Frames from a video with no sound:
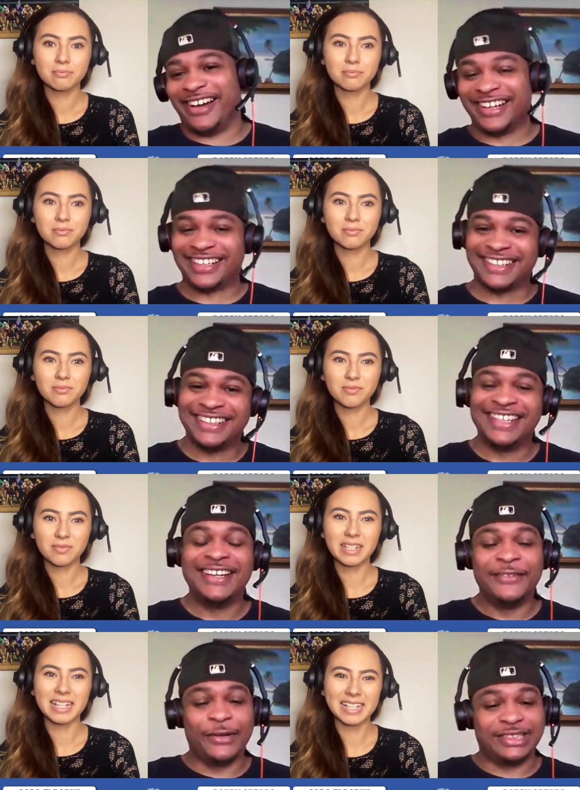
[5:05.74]
Speaker 1: Rock,
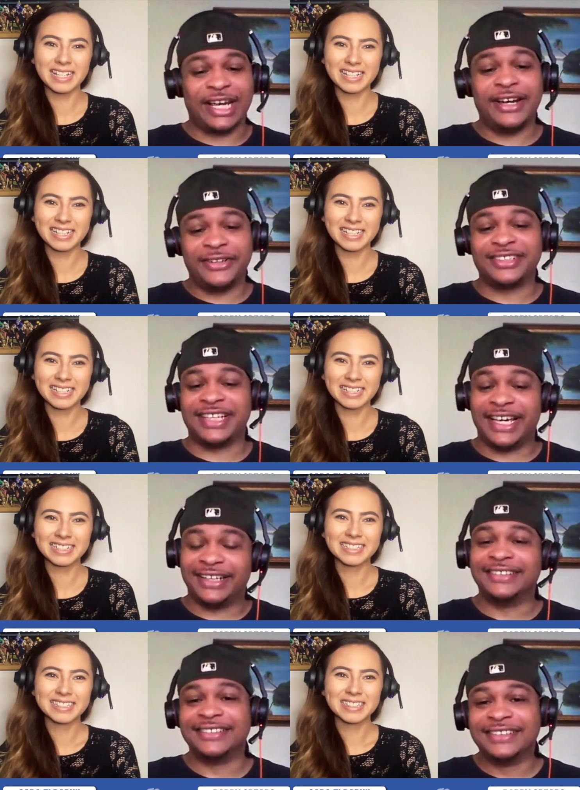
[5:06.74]
which I
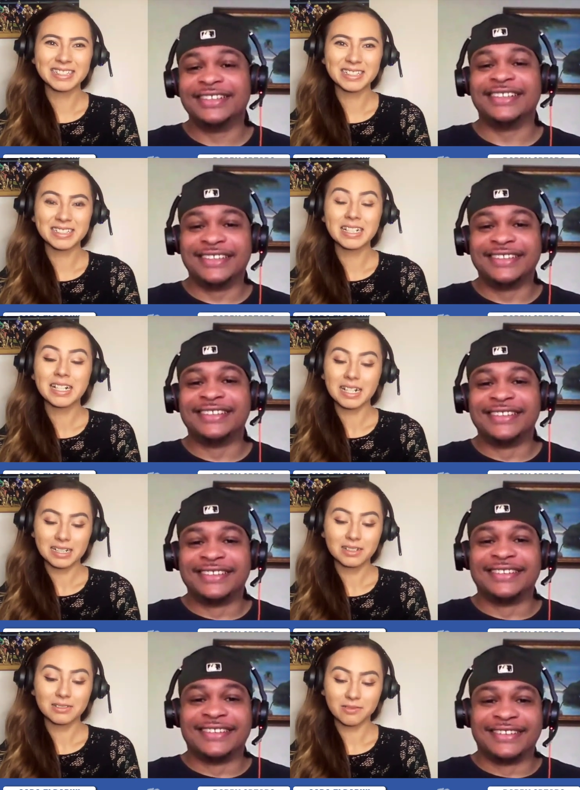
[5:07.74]
understand.
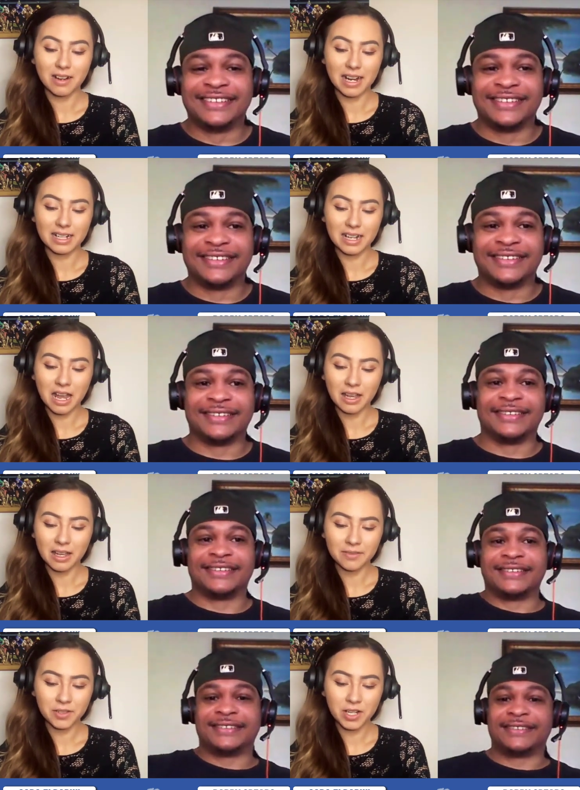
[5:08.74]
Speaker 2: Right. Uh,
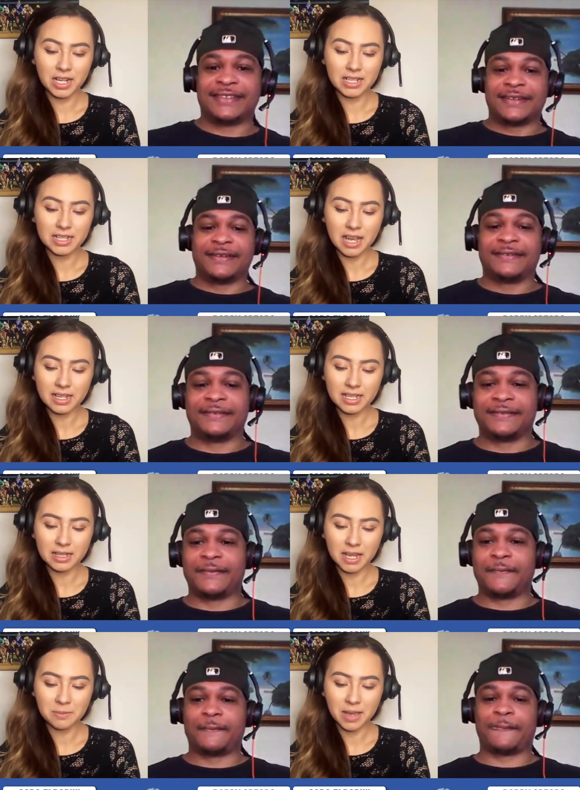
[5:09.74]
if you're gonna duck,
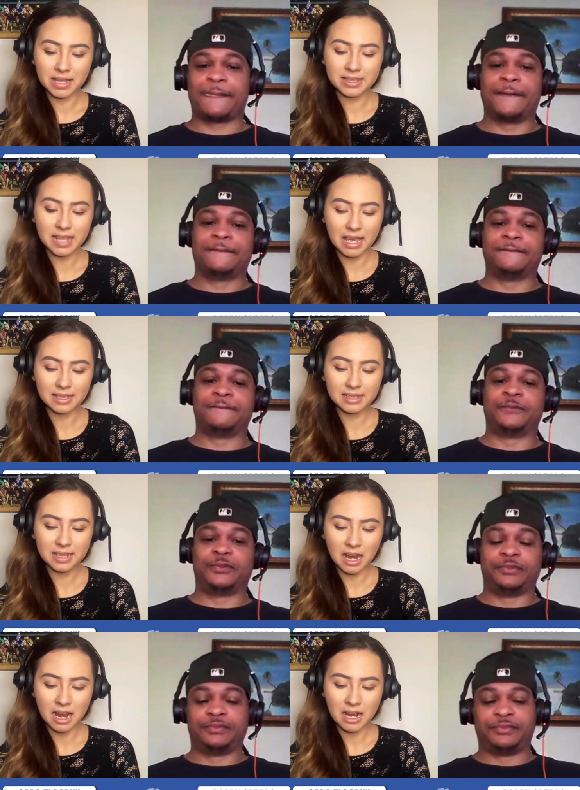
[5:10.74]
it, it makes sense.
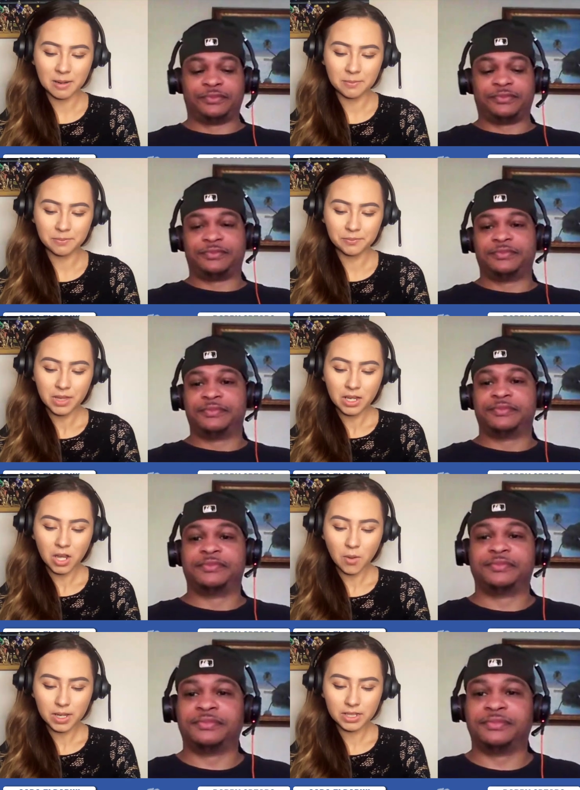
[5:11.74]
Um,
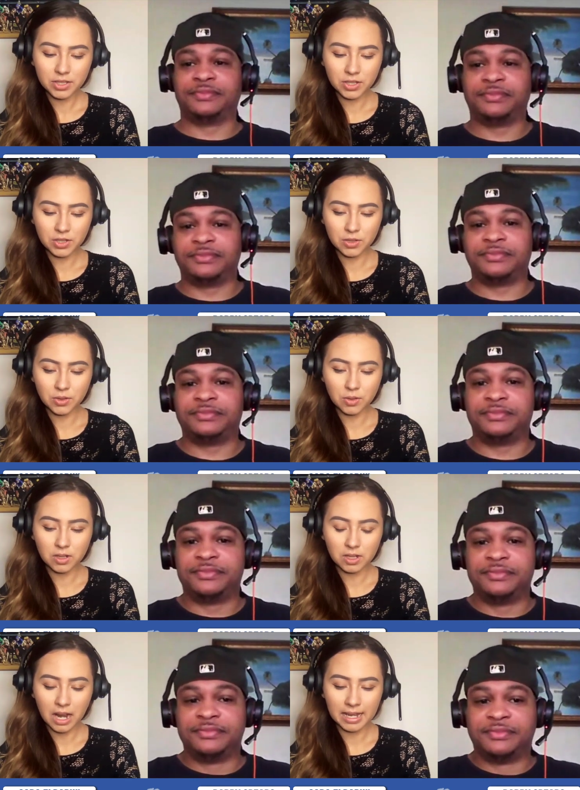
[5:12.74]
going
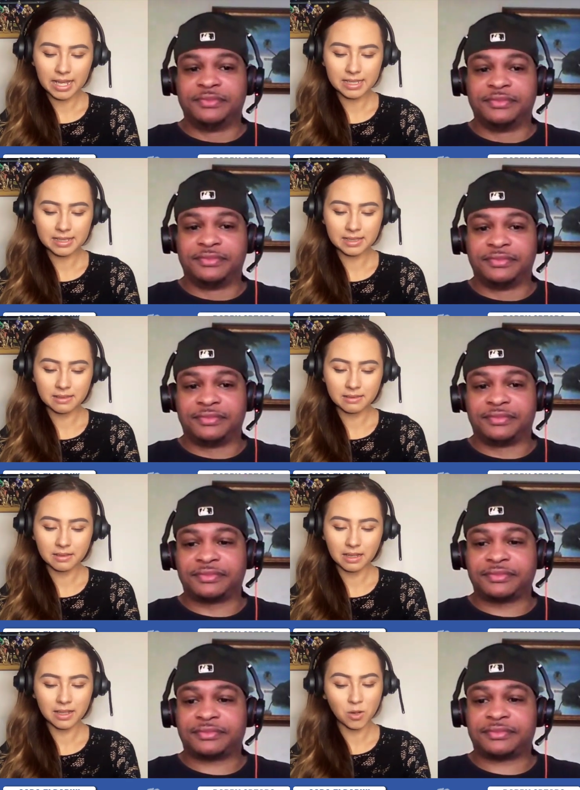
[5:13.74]
to, I guess,
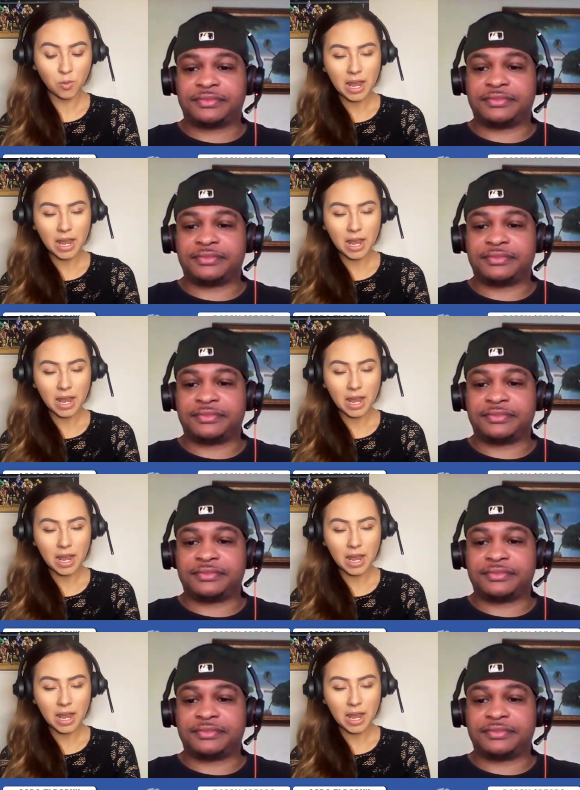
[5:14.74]
in